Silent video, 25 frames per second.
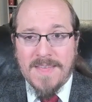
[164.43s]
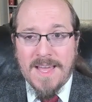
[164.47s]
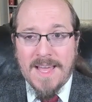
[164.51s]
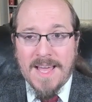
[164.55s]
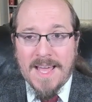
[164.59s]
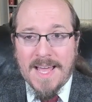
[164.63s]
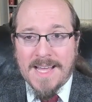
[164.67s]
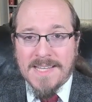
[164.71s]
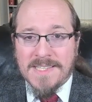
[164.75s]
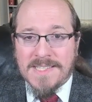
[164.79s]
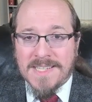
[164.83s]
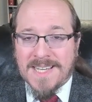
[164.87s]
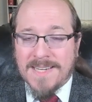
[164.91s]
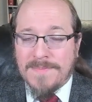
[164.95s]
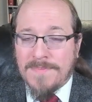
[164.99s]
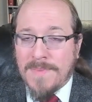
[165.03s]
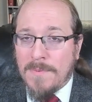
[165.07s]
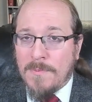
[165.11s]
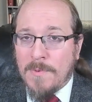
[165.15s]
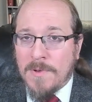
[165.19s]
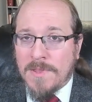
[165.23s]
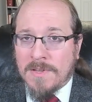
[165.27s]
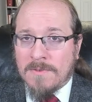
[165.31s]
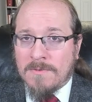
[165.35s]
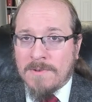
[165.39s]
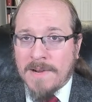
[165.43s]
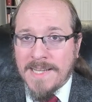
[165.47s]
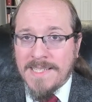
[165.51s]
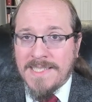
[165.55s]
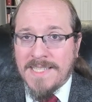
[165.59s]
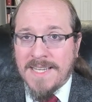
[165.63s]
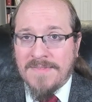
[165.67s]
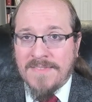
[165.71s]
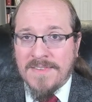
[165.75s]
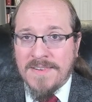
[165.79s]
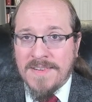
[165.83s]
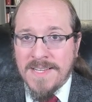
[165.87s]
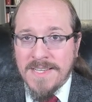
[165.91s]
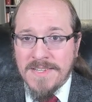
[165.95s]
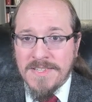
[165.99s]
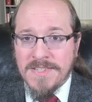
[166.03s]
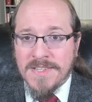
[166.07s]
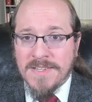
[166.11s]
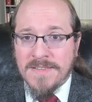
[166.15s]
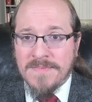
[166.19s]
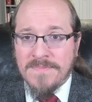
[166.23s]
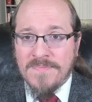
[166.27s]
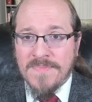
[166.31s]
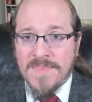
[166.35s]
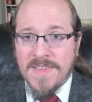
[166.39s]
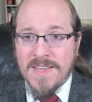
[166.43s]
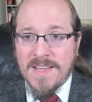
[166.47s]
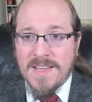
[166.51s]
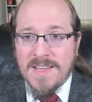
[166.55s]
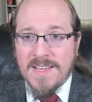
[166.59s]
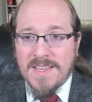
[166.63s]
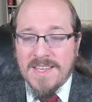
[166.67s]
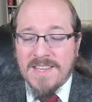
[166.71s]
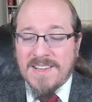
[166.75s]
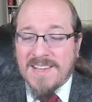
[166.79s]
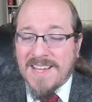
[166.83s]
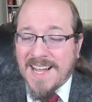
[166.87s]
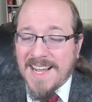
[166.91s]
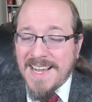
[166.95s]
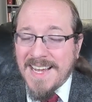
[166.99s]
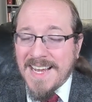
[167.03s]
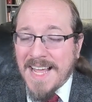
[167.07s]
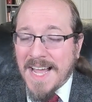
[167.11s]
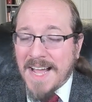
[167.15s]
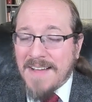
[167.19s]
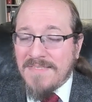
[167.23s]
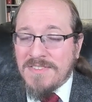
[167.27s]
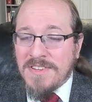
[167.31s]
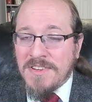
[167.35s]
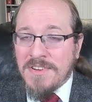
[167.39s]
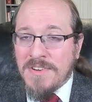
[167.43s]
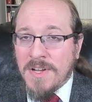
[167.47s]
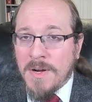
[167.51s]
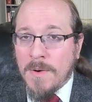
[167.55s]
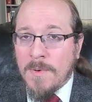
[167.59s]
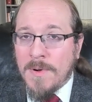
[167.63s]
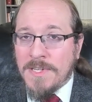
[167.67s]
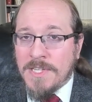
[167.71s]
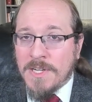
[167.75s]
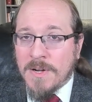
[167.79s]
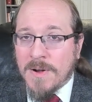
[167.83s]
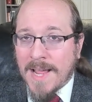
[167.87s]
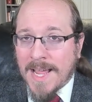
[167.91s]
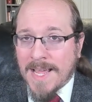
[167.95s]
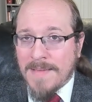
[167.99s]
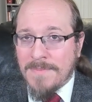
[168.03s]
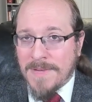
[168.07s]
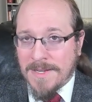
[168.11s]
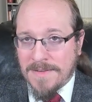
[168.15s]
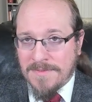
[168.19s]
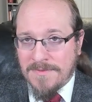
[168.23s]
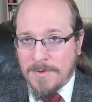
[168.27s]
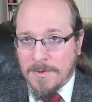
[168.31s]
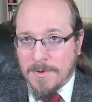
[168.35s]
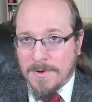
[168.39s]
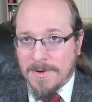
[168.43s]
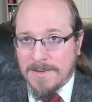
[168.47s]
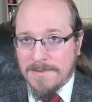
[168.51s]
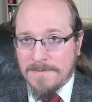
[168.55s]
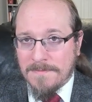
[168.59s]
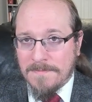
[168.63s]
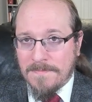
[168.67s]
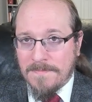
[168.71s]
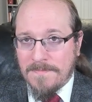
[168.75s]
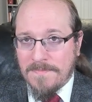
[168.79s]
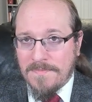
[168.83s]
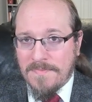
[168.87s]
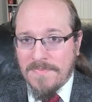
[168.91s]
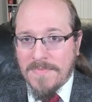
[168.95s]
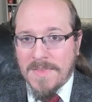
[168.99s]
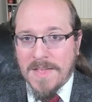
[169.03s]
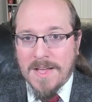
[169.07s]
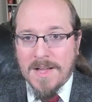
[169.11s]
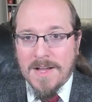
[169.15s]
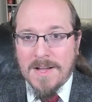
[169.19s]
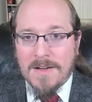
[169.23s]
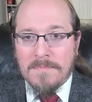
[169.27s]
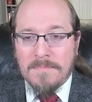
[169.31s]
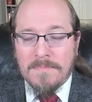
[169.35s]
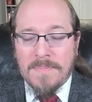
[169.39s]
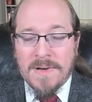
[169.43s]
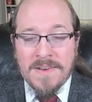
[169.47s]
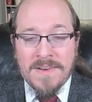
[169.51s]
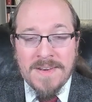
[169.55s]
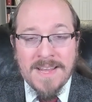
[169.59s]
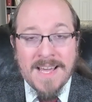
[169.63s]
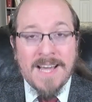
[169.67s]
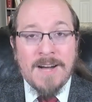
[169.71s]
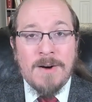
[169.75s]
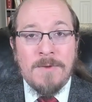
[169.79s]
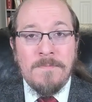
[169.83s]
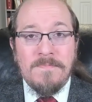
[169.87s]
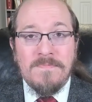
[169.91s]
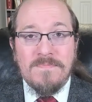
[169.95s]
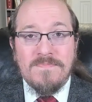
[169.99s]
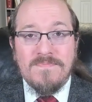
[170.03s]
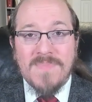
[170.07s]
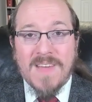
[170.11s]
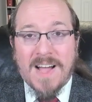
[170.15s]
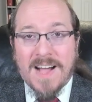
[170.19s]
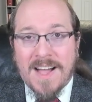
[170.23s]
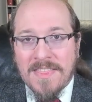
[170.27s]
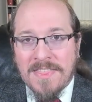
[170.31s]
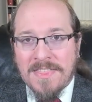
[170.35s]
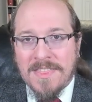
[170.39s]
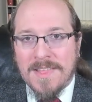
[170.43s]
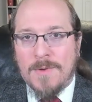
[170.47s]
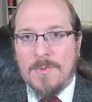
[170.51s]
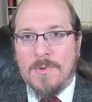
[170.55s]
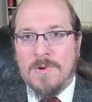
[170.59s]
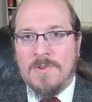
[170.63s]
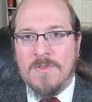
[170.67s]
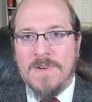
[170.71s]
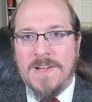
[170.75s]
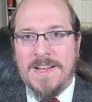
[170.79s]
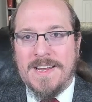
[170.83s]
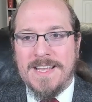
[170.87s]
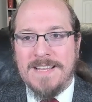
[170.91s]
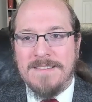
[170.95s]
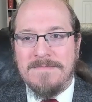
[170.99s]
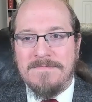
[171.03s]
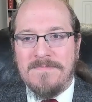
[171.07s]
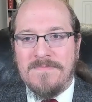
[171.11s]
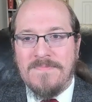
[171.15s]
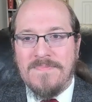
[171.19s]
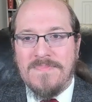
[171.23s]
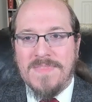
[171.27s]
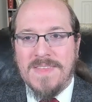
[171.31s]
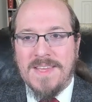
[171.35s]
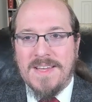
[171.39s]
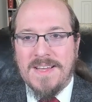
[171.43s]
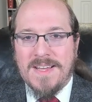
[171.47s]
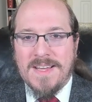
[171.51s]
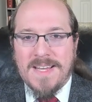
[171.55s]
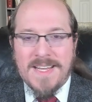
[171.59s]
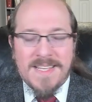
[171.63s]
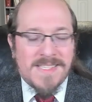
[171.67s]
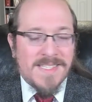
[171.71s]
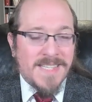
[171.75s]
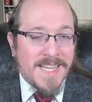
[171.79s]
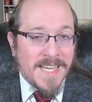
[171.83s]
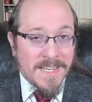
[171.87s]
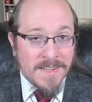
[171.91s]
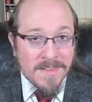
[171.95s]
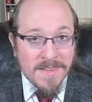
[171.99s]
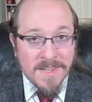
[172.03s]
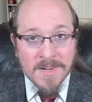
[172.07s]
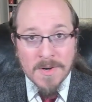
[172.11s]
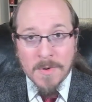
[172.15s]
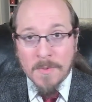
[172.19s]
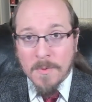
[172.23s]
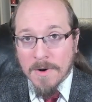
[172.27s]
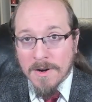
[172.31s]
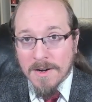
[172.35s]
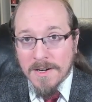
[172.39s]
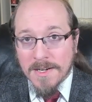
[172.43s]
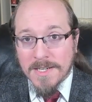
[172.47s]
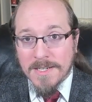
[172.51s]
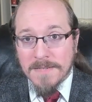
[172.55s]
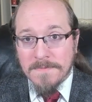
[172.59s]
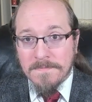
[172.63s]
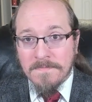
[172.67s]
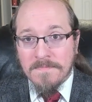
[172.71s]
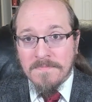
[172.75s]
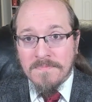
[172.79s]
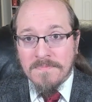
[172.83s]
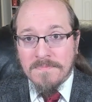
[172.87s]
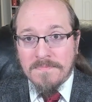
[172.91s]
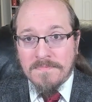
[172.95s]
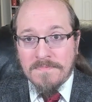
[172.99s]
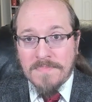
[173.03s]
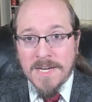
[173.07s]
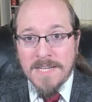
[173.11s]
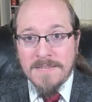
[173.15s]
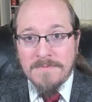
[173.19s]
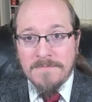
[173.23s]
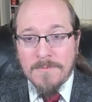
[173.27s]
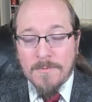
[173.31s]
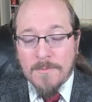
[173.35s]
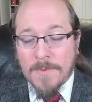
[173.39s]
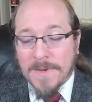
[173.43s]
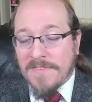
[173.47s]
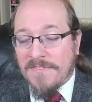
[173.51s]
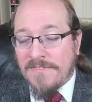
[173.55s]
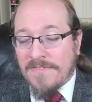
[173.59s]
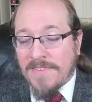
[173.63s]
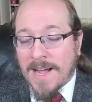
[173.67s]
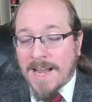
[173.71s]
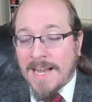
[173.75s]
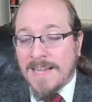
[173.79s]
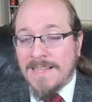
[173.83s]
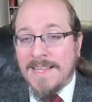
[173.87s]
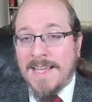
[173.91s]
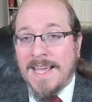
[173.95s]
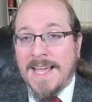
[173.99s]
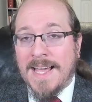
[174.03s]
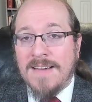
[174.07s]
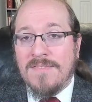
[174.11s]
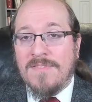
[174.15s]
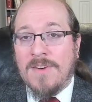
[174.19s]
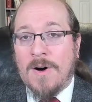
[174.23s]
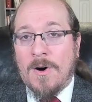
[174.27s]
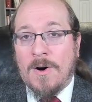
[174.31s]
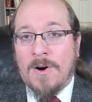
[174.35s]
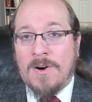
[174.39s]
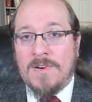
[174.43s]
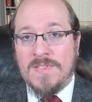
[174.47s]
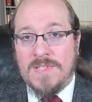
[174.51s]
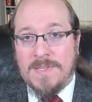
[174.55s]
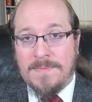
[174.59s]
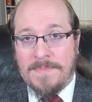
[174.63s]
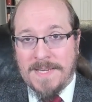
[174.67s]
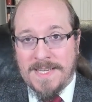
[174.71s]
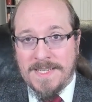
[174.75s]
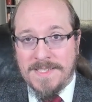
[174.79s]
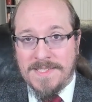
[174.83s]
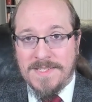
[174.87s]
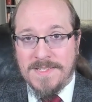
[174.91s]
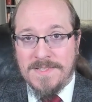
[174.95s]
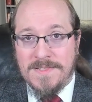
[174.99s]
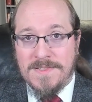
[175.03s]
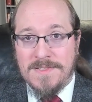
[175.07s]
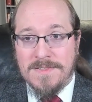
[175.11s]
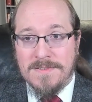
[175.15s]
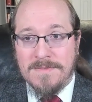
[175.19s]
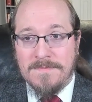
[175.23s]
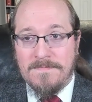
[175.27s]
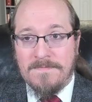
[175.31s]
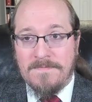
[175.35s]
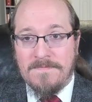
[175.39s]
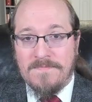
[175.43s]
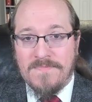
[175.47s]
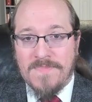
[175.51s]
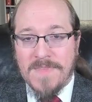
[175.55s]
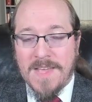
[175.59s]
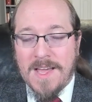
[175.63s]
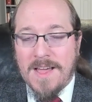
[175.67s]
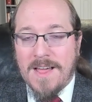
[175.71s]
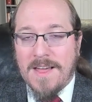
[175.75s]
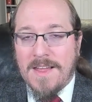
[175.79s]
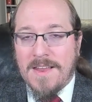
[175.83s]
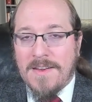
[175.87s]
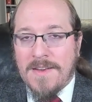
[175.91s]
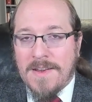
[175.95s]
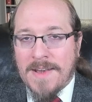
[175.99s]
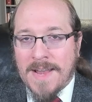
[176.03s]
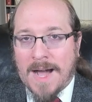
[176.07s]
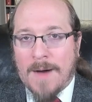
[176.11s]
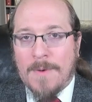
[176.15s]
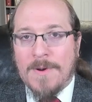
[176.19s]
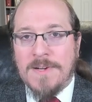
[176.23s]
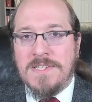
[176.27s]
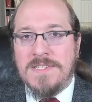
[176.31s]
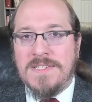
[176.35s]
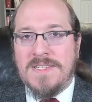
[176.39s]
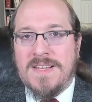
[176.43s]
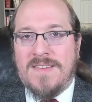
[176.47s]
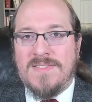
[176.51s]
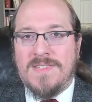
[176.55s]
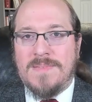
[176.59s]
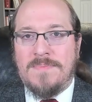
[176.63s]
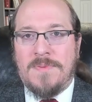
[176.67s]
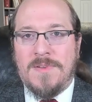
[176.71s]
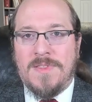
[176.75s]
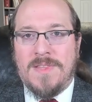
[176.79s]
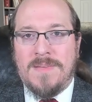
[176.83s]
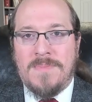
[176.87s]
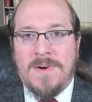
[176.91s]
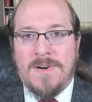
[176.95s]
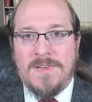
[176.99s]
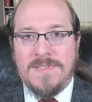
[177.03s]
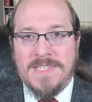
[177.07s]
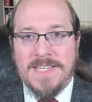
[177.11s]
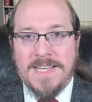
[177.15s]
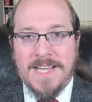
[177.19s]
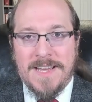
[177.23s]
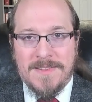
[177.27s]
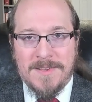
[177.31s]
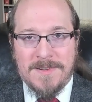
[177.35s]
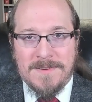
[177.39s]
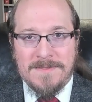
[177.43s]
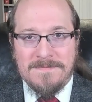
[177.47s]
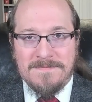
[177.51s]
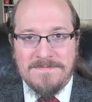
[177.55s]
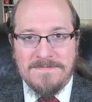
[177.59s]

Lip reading: And to come up with the right definition, you kind of have to know what you're aiming for. But now, I think we're ready. It's taken a lot of work, but we finally have all the pieces. Now we just have to put them all together.